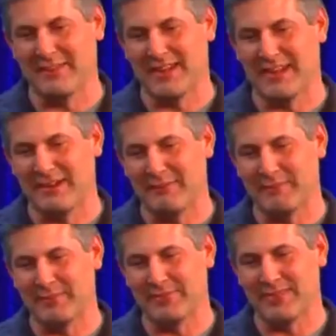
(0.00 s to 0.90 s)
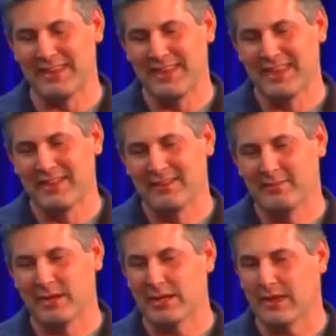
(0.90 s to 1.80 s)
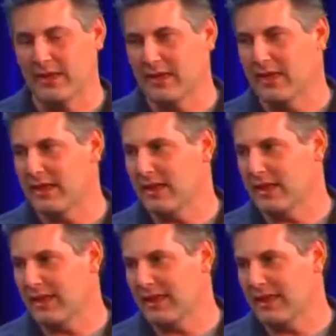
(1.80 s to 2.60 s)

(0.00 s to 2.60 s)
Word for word: Um, I would but, have thought they'd have been